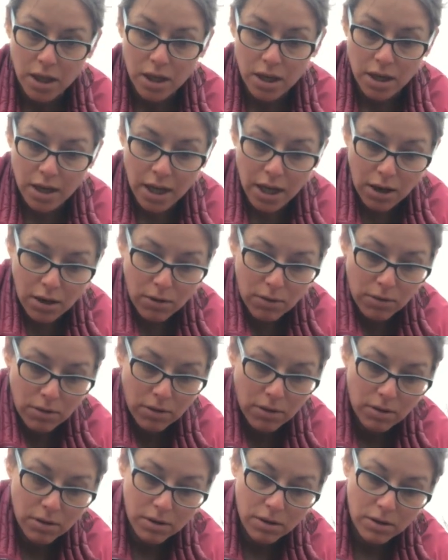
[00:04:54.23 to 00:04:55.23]
Now
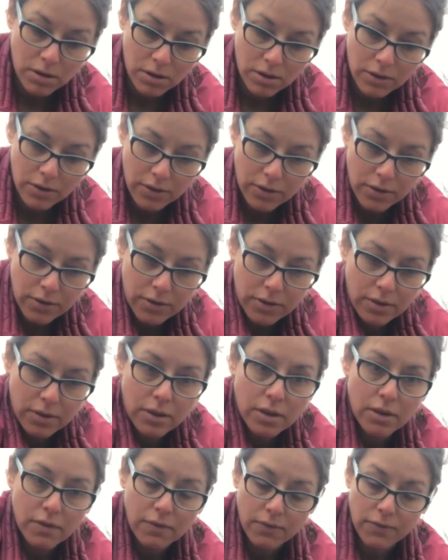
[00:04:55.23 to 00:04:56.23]

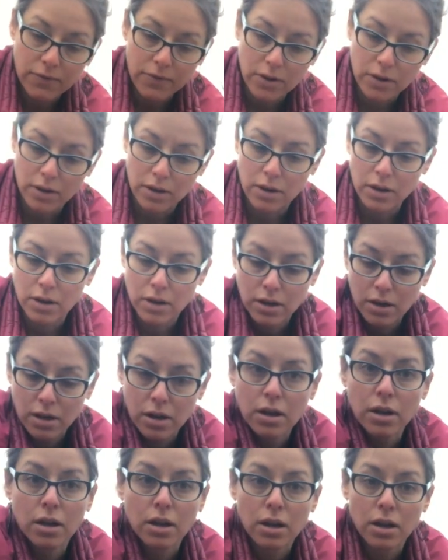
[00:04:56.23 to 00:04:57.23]
for
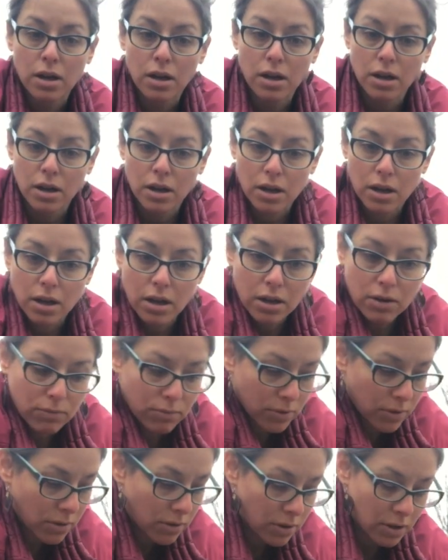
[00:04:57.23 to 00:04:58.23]

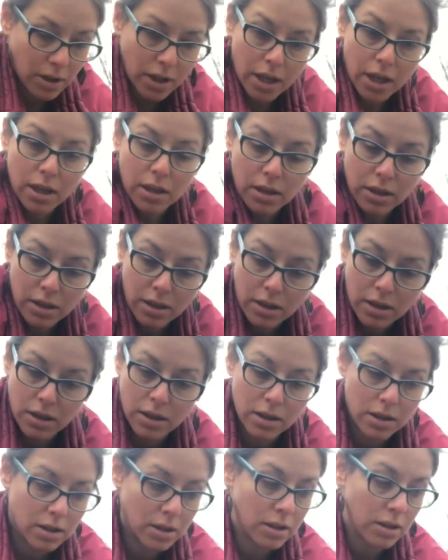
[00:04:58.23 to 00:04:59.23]
arugula,
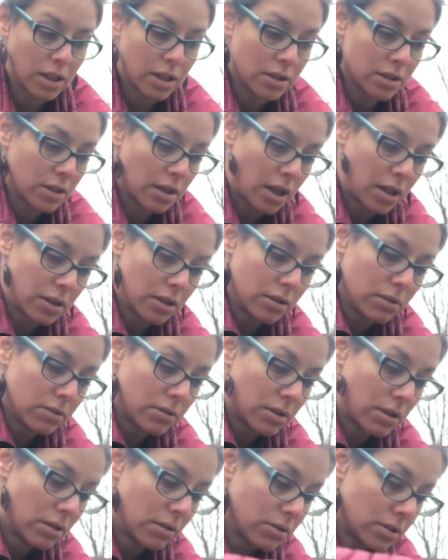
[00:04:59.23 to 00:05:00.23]
let's not lose
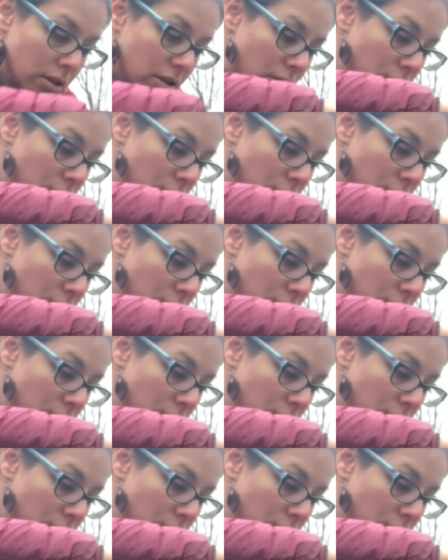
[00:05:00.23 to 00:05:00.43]
those in the